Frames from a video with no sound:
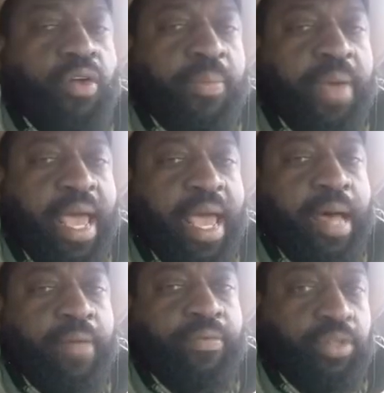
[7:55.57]
the
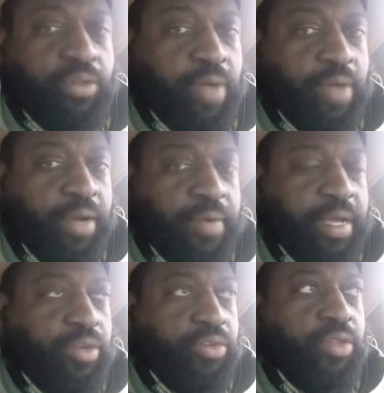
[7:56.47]
path to the right
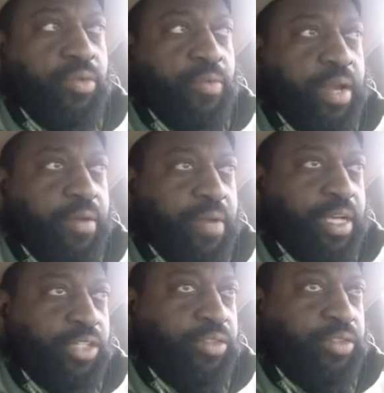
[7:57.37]

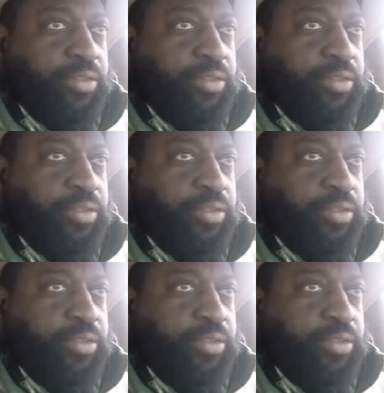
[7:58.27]
direction?